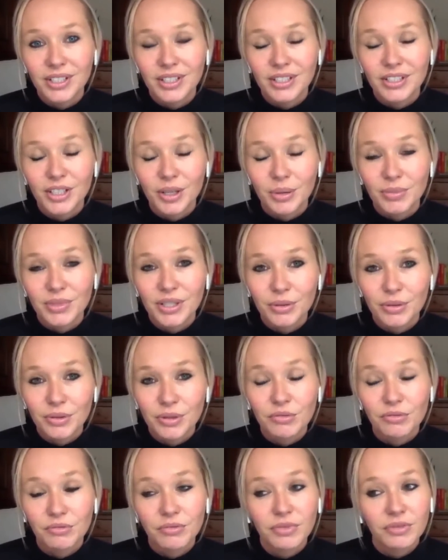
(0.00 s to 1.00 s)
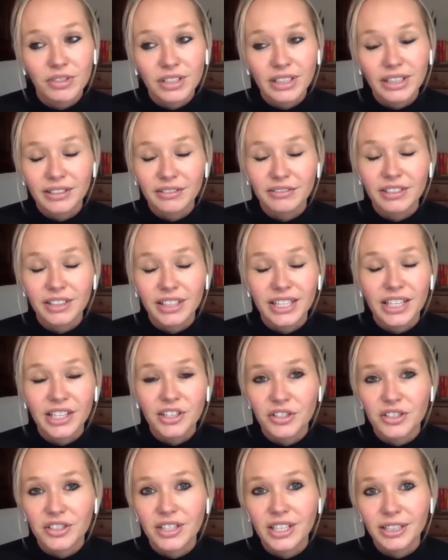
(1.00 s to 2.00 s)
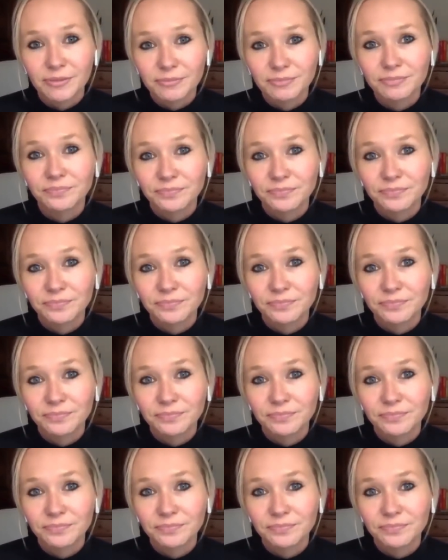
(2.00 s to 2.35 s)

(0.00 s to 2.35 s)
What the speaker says: systems. And it was really, really interesting.